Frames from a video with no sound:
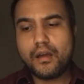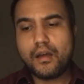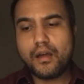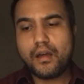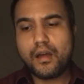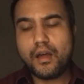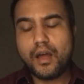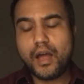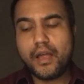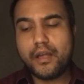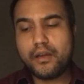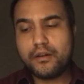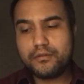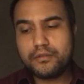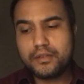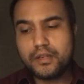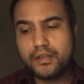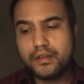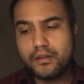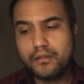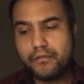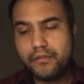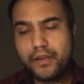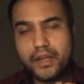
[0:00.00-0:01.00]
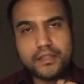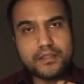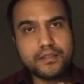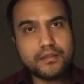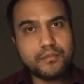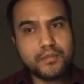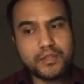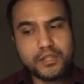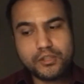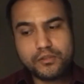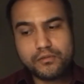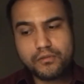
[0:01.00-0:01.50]
I own it affected
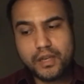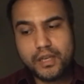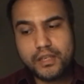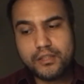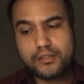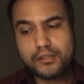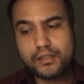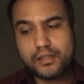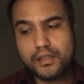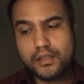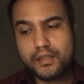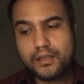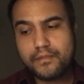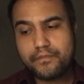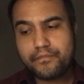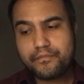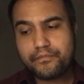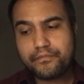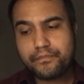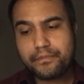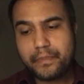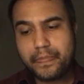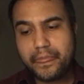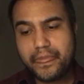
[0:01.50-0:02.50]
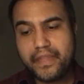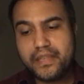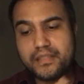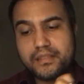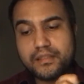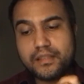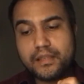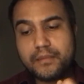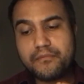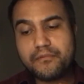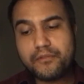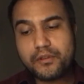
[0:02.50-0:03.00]
me strangely.
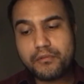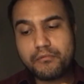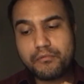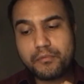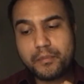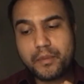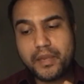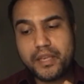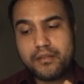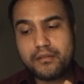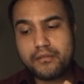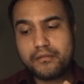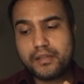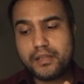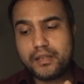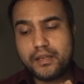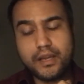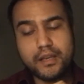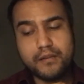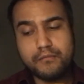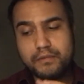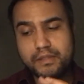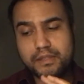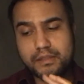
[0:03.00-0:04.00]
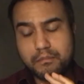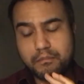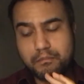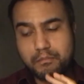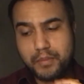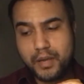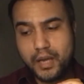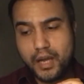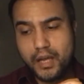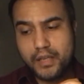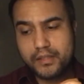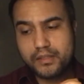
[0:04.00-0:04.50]
Sleep for the remainder of the night was
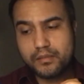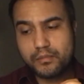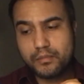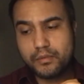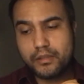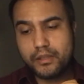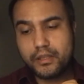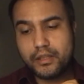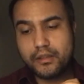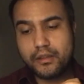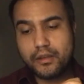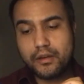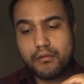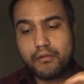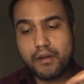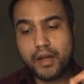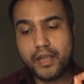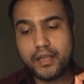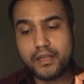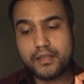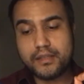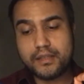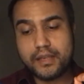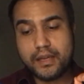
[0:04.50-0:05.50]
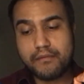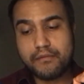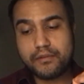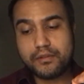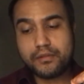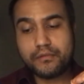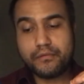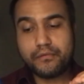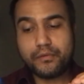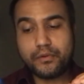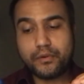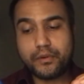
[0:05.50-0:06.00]
impossible, and though I endeavored to
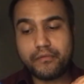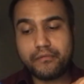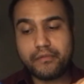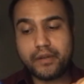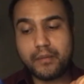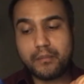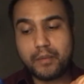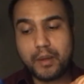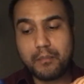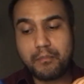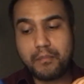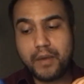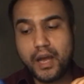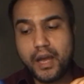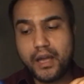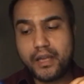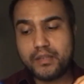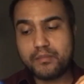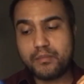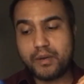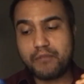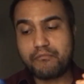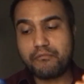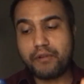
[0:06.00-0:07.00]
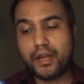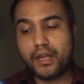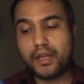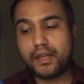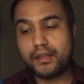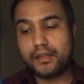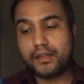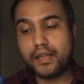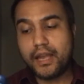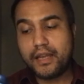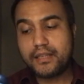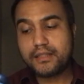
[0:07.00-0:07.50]
fortify my mind by
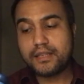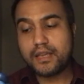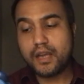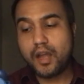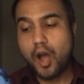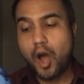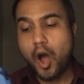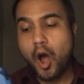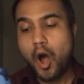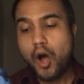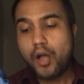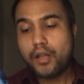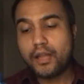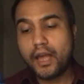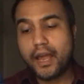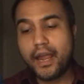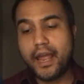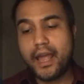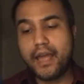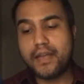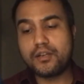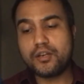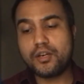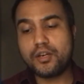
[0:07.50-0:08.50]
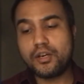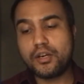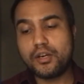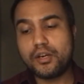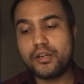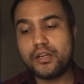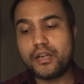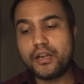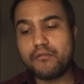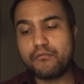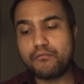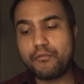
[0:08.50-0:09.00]
recollecting all I had
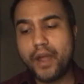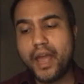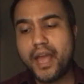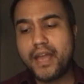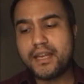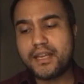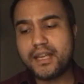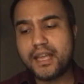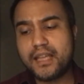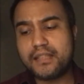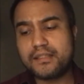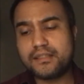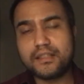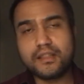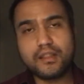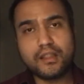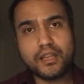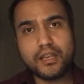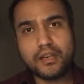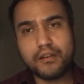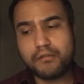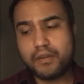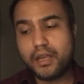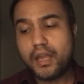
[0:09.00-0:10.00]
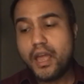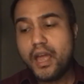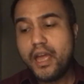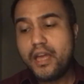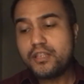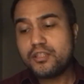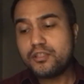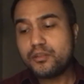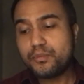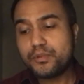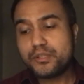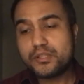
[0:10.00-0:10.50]
heard and read against the theory,
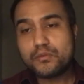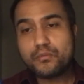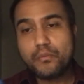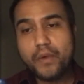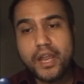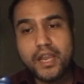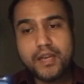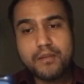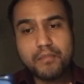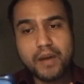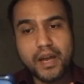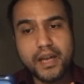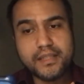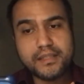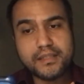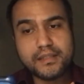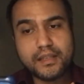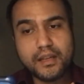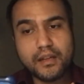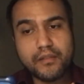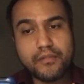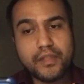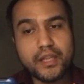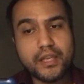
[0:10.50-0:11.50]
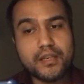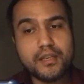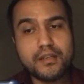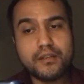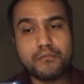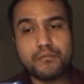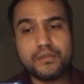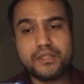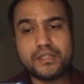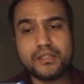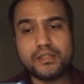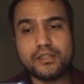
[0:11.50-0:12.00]
to persuade myself that it
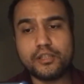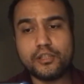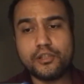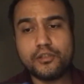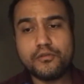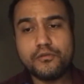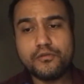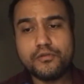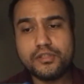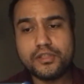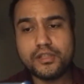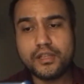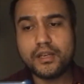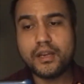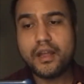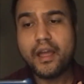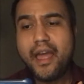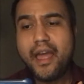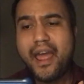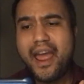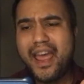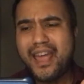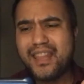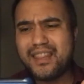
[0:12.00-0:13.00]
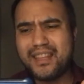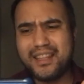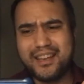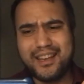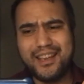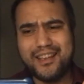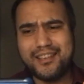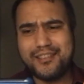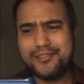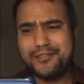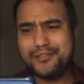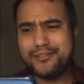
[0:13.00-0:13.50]
was illusion, and that
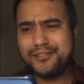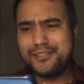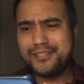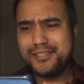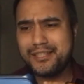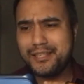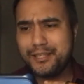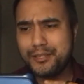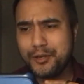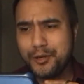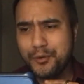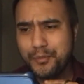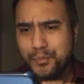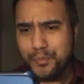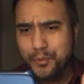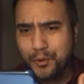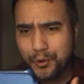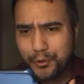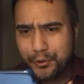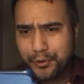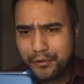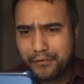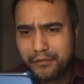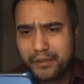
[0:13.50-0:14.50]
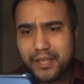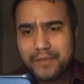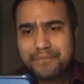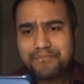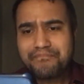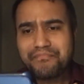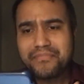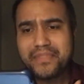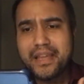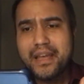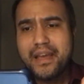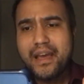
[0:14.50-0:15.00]
I should see no more of it,
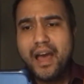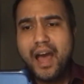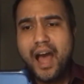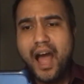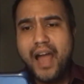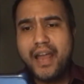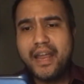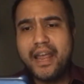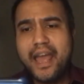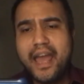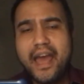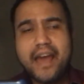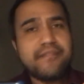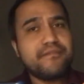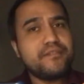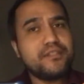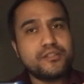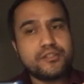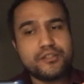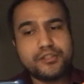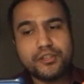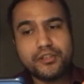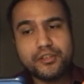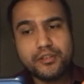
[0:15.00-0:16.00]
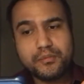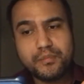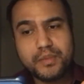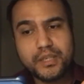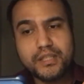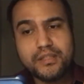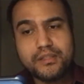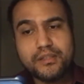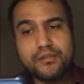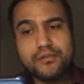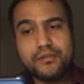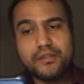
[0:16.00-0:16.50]
I half
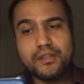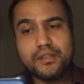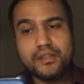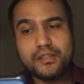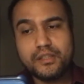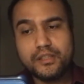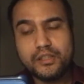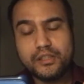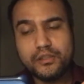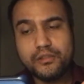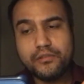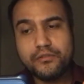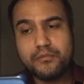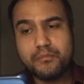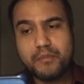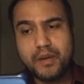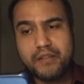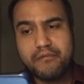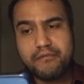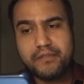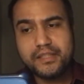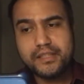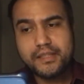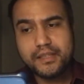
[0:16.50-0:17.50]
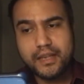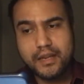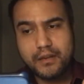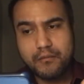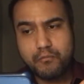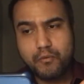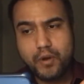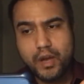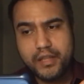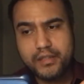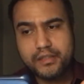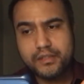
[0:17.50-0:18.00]
determined to conclude my visit at
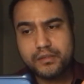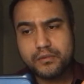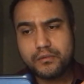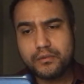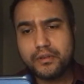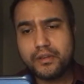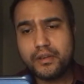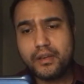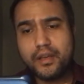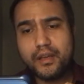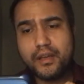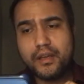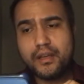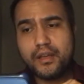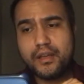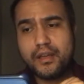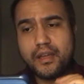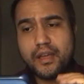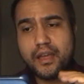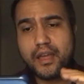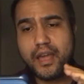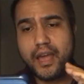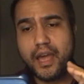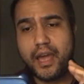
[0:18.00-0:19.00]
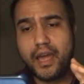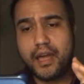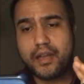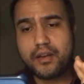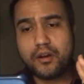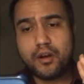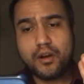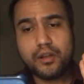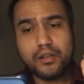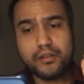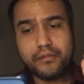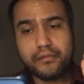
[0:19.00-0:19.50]
once, or, at
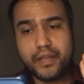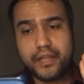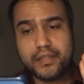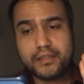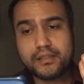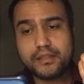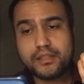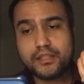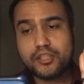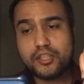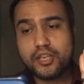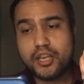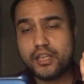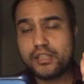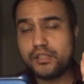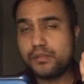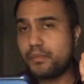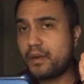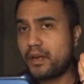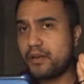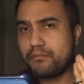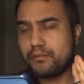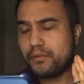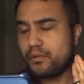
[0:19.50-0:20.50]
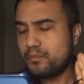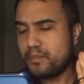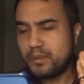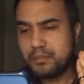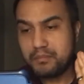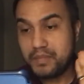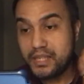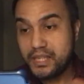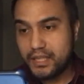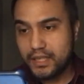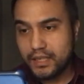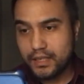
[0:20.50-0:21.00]
all events, to change my room
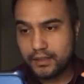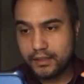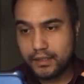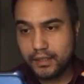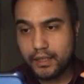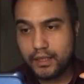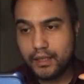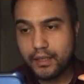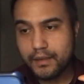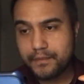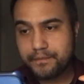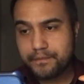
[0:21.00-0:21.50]
immediately.